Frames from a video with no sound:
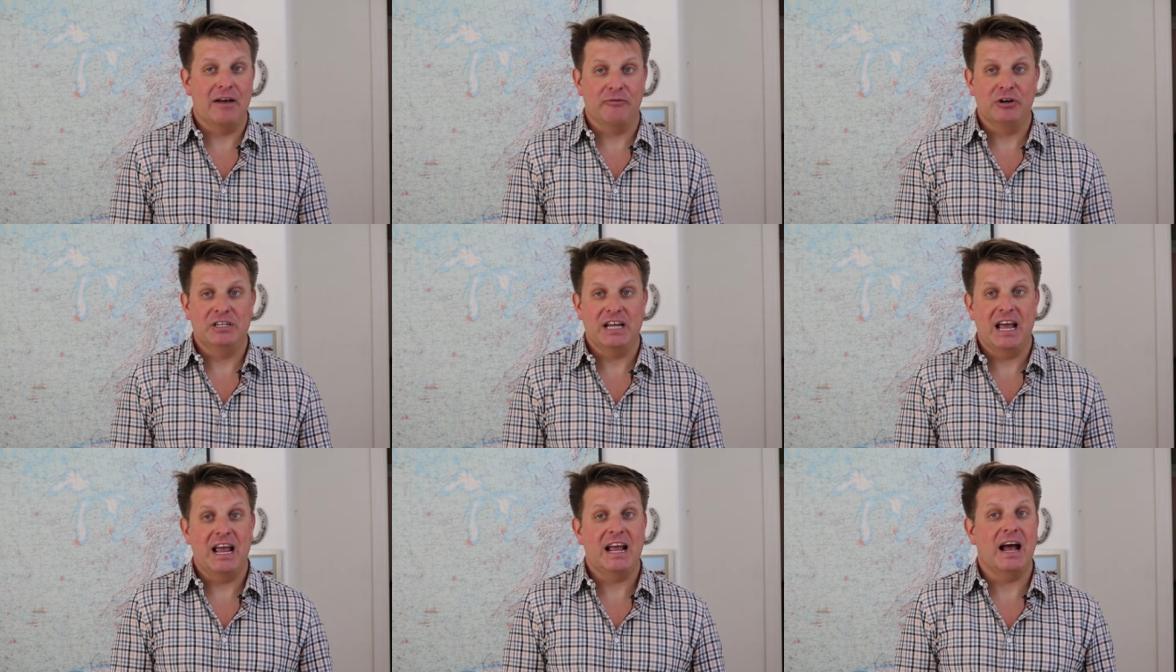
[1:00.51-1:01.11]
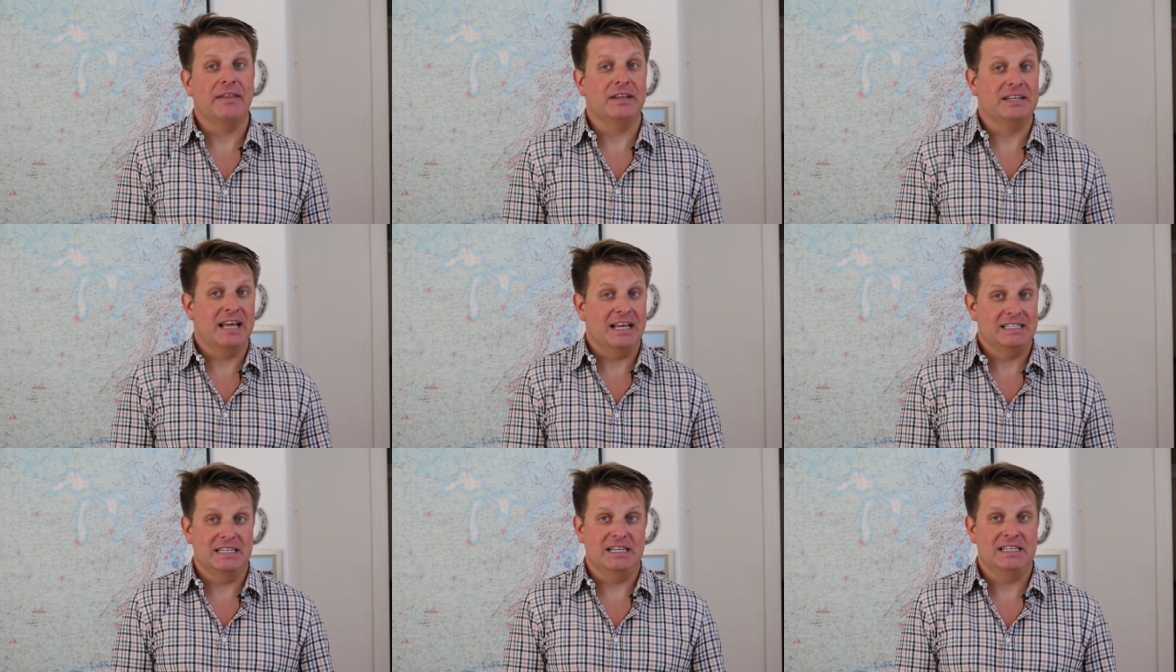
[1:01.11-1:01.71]
every day on the
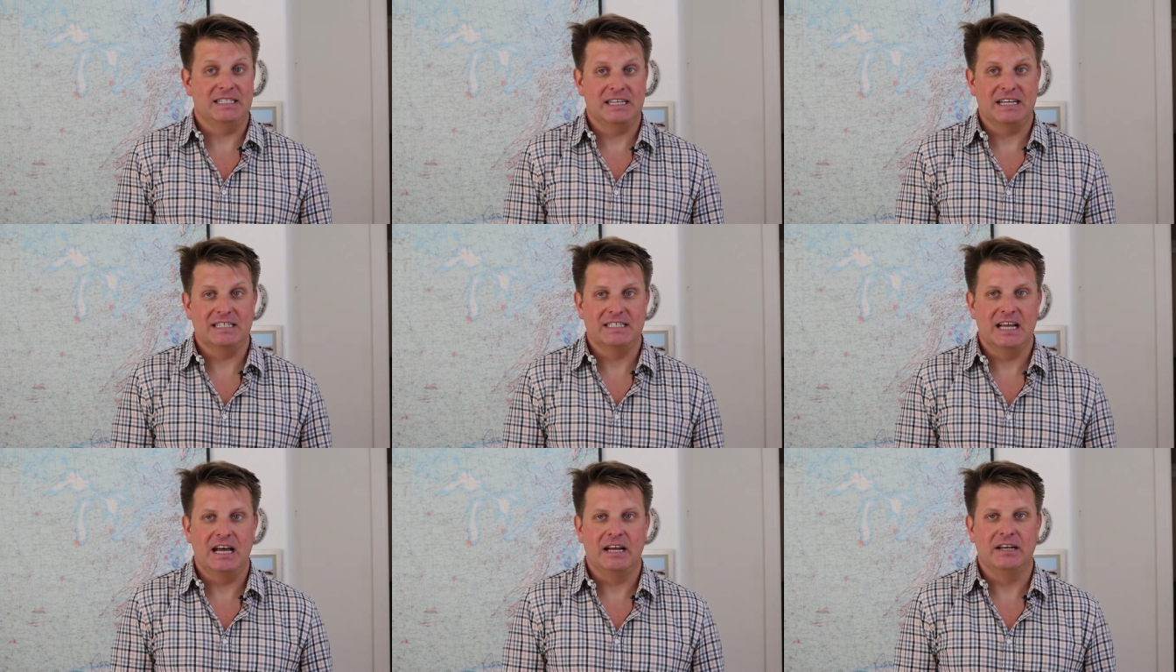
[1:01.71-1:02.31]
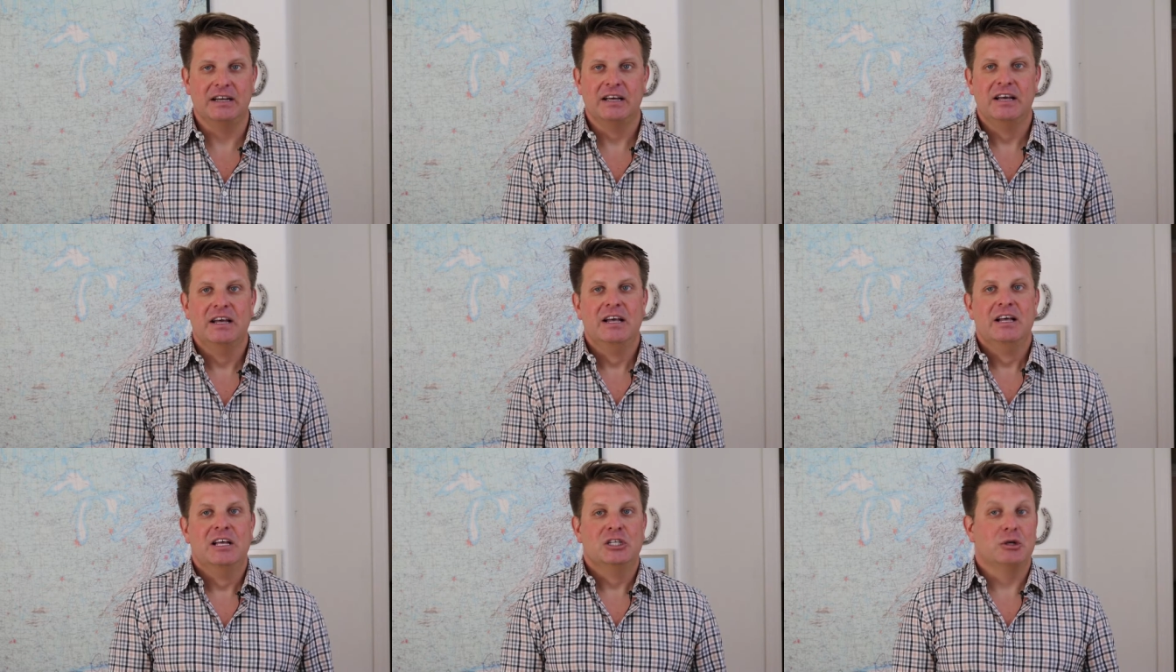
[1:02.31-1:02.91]
days it needs to get done.
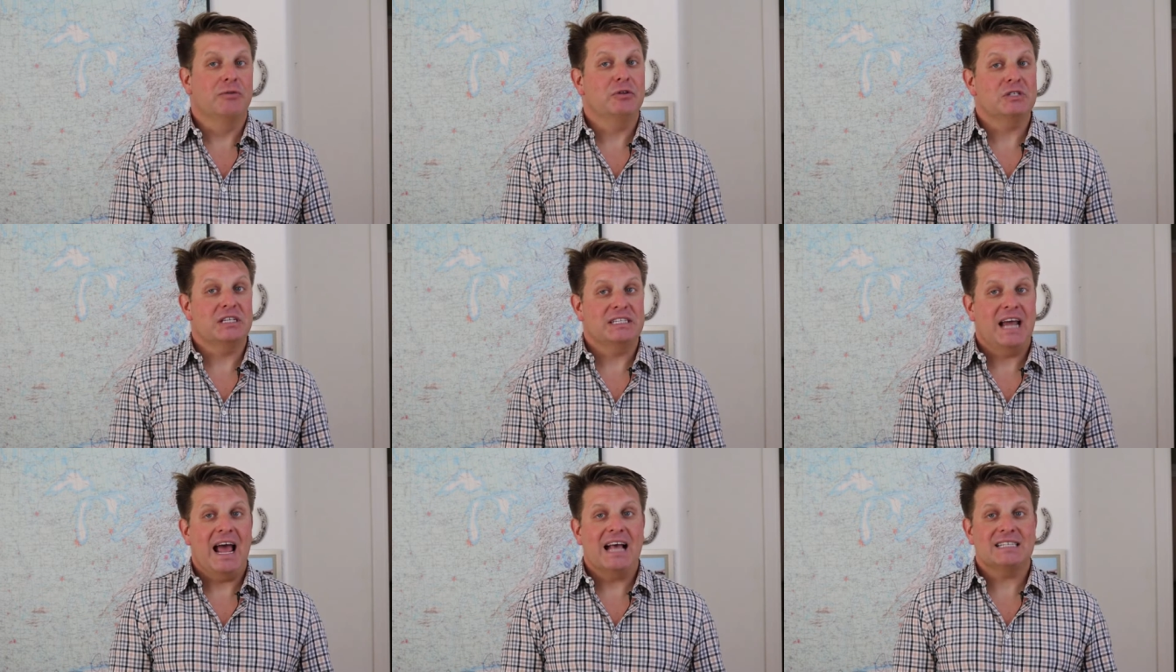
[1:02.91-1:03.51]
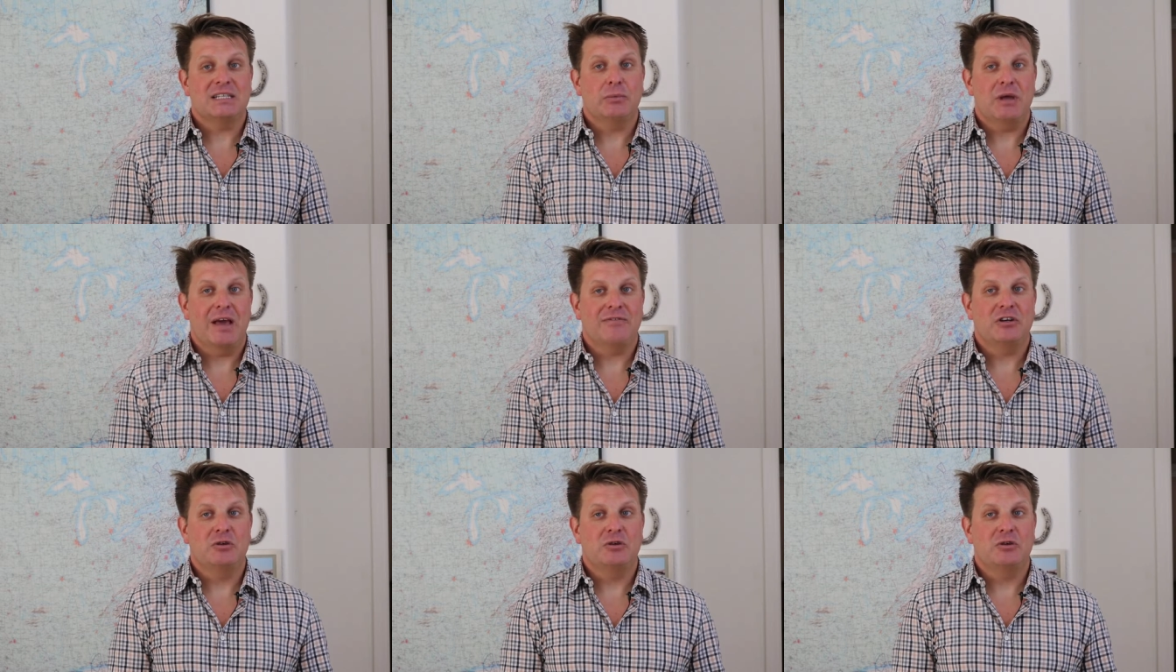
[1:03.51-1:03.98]
So if there's a task that we have